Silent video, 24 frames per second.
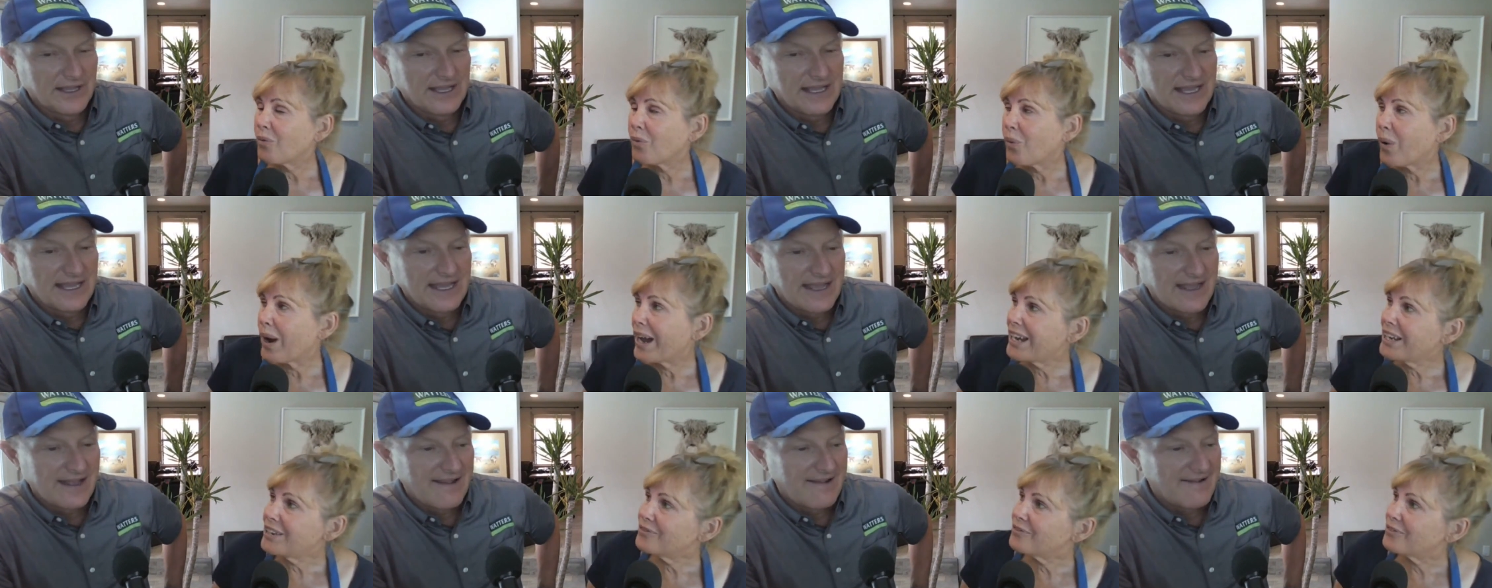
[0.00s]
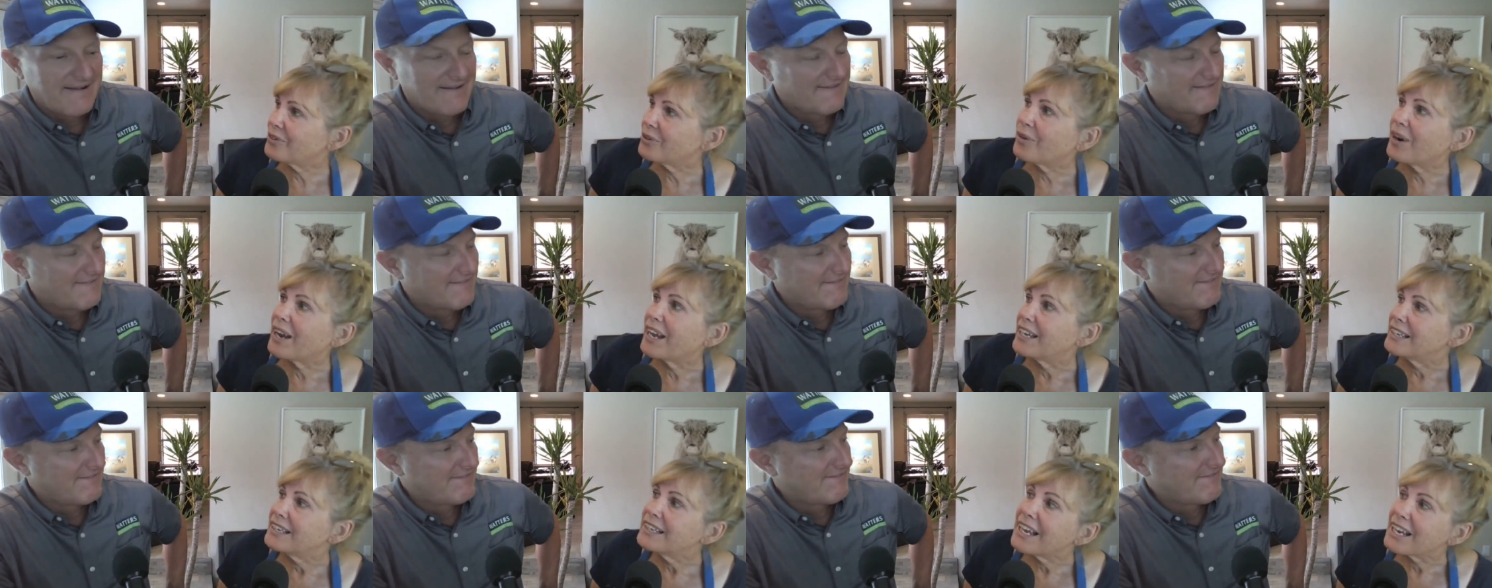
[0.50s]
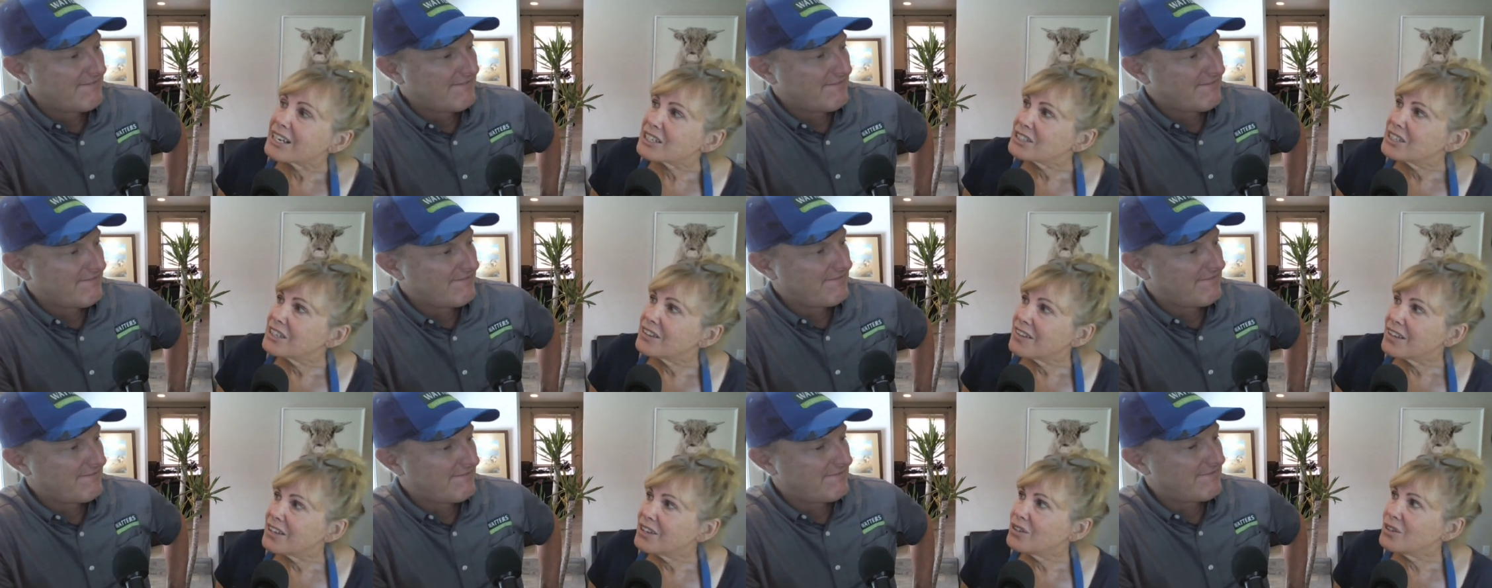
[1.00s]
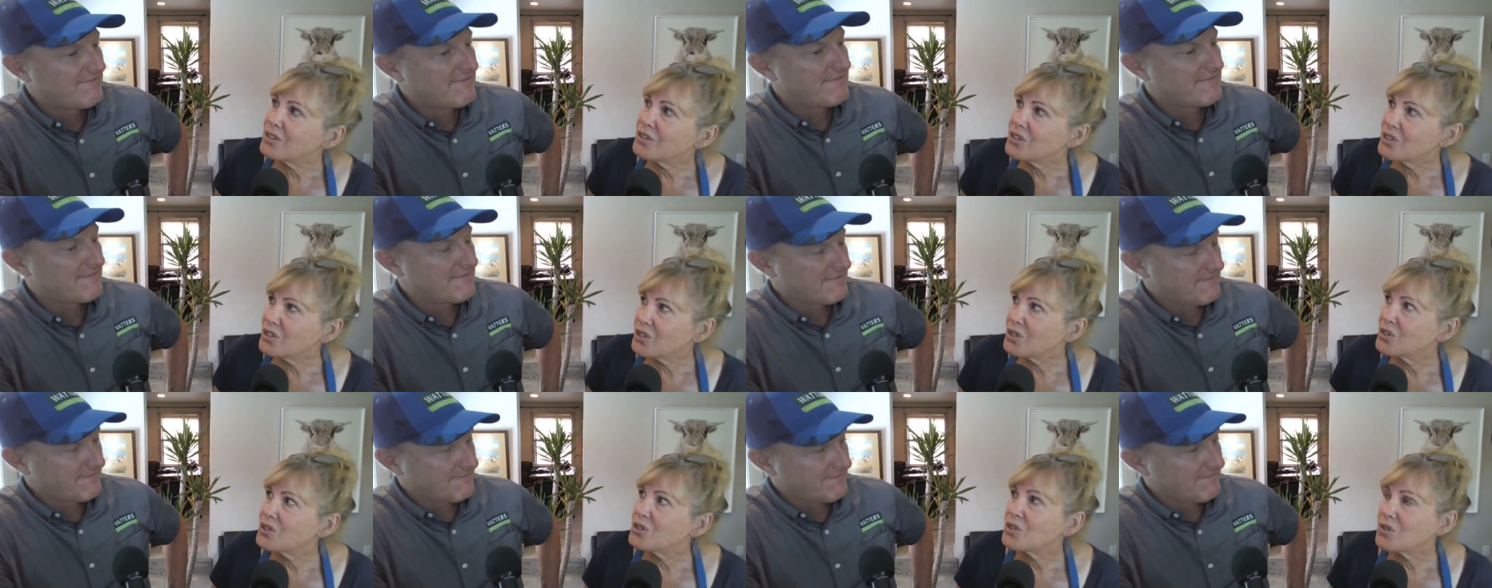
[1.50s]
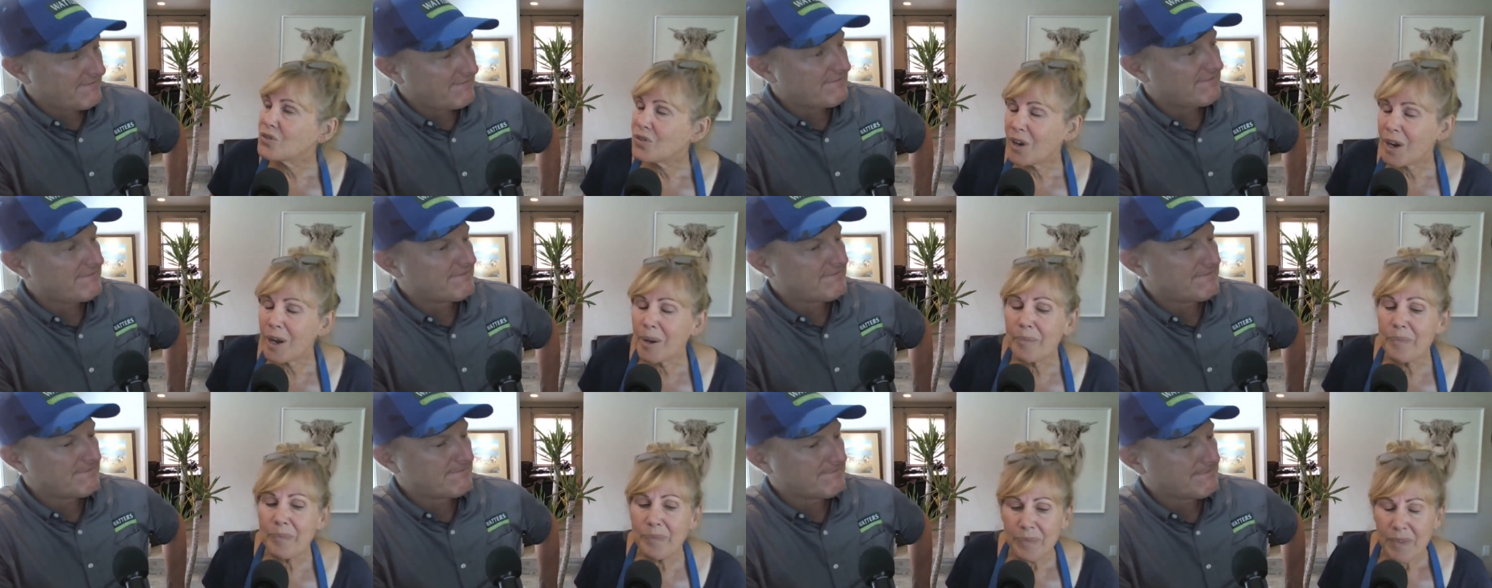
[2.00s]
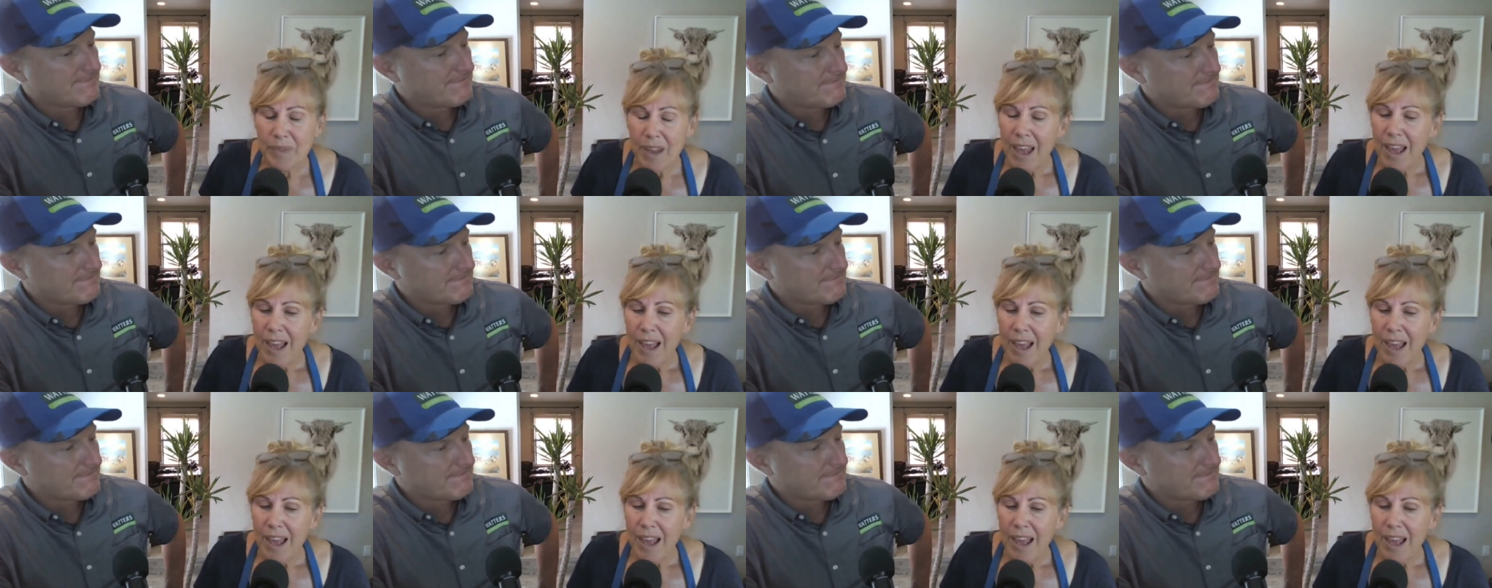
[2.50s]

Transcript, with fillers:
Speaker 1: wide variety actually that you can choose from.